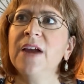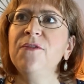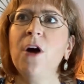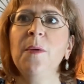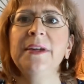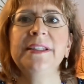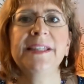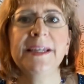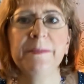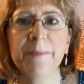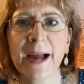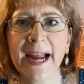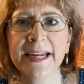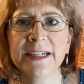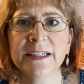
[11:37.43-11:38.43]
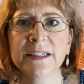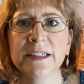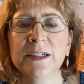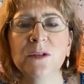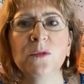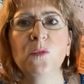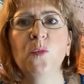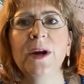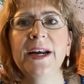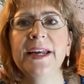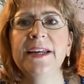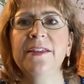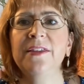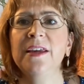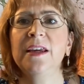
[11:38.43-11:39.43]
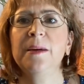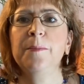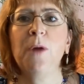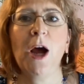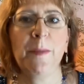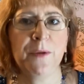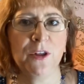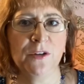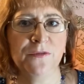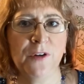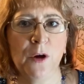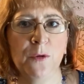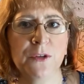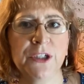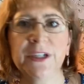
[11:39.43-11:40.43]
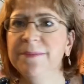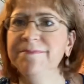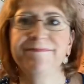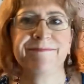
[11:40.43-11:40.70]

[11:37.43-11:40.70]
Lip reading: always seen Biden winning the popular vote.